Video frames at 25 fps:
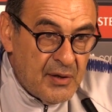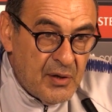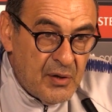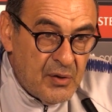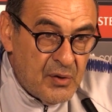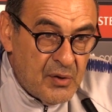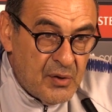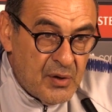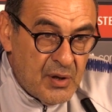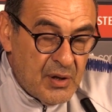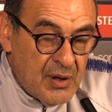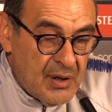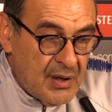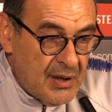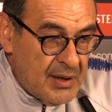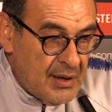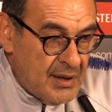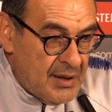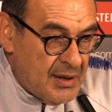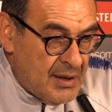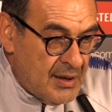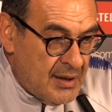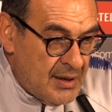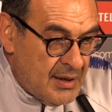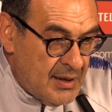know
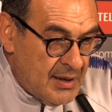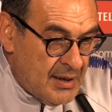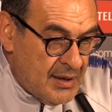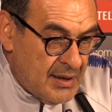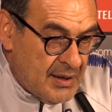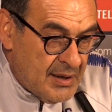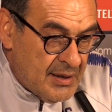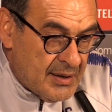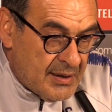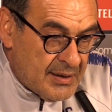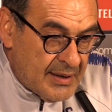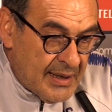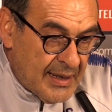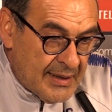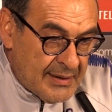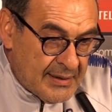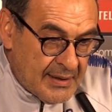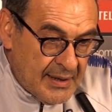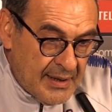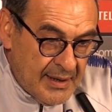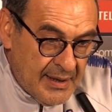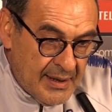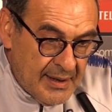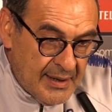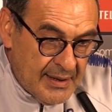uh,
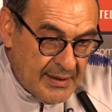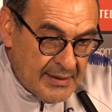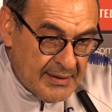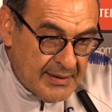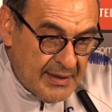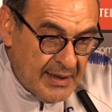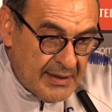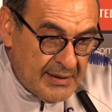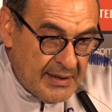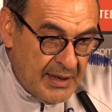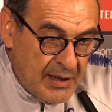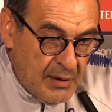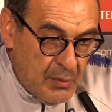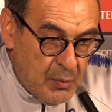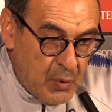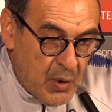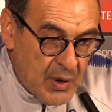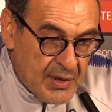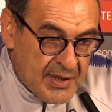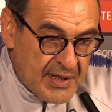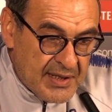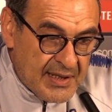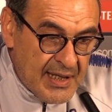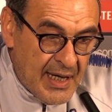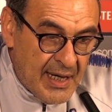that uh, the deal
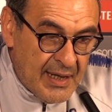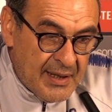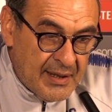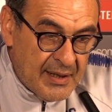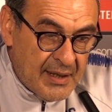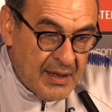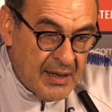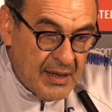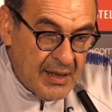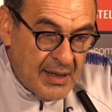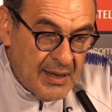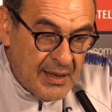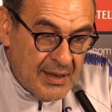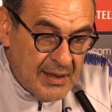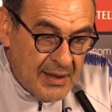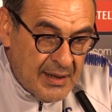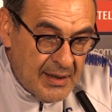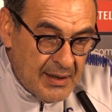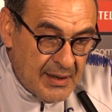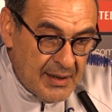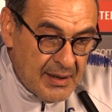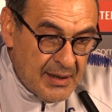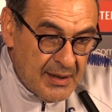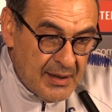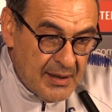was done
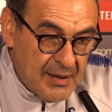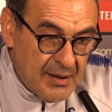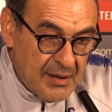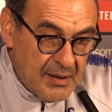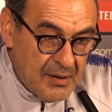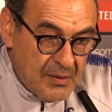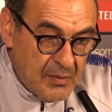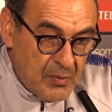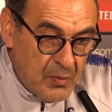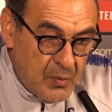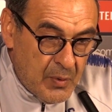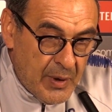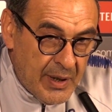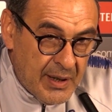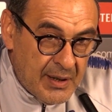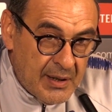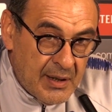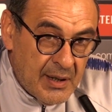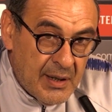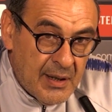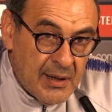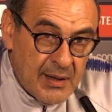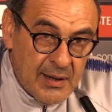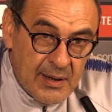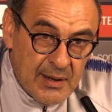uh, uh,
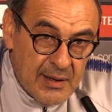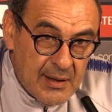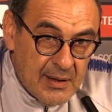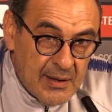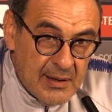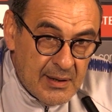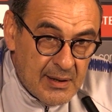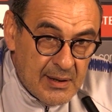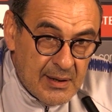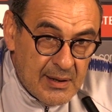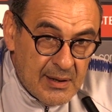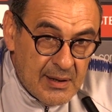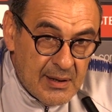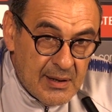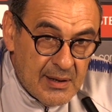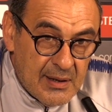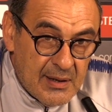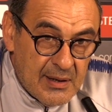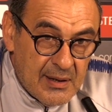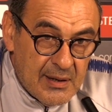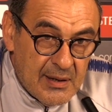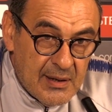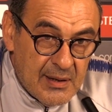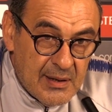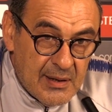when uh,
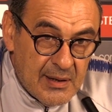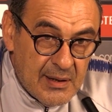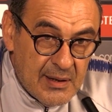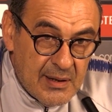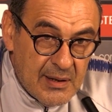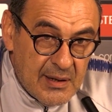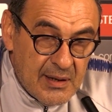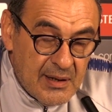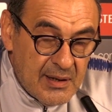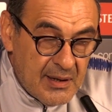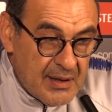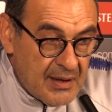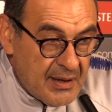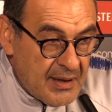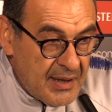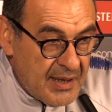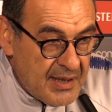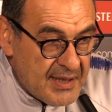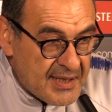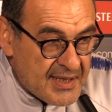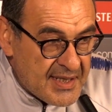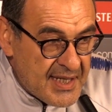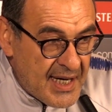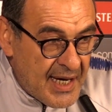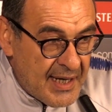uh,
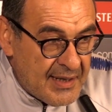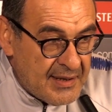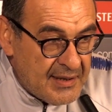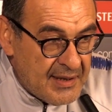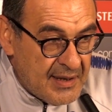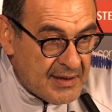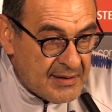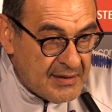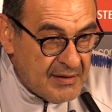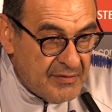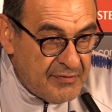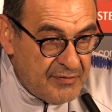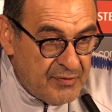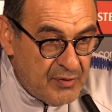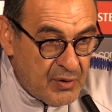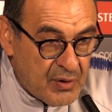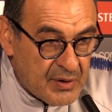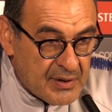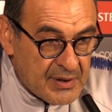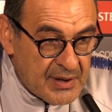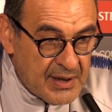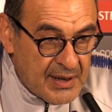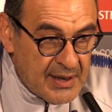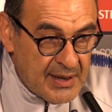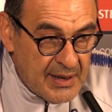he signed for
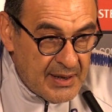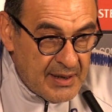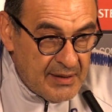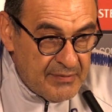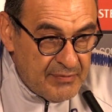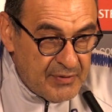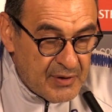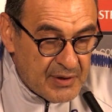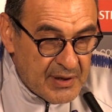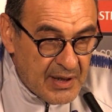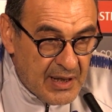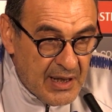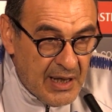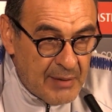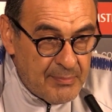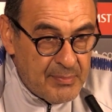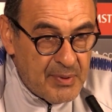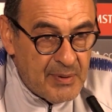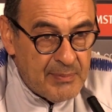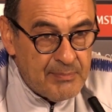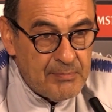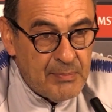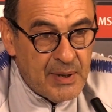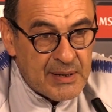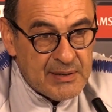the for the club.